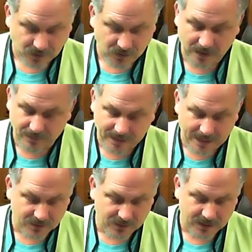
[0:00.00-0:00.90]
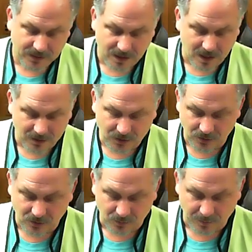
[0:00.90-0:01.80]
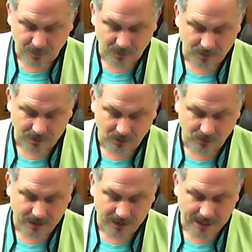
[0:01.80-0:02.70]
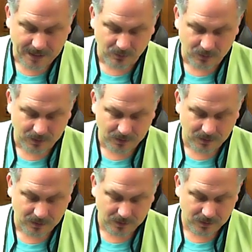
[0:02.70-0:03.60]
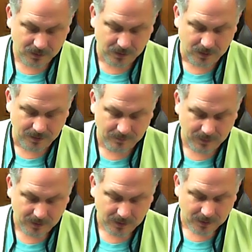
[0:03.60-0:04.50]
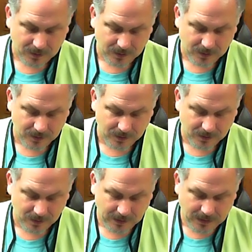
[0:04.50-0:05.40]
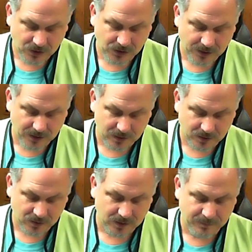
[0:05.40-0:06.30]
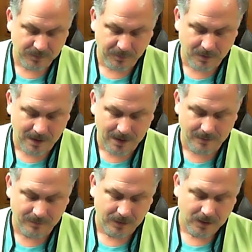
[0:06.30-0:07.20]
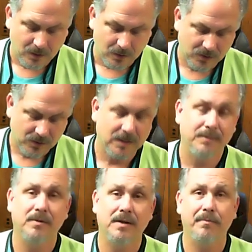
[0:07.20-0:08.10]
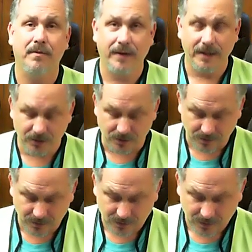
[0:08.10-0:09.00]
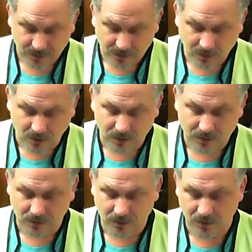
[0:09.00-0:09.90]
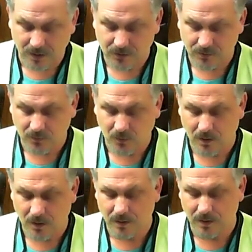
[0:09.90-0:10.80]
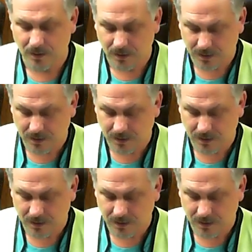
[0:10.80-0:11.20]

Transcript: Seven out of 10 college students reportedly don't get adequate sleep. Each year, sleep deprived of sleep deprivation costs the U.S. $411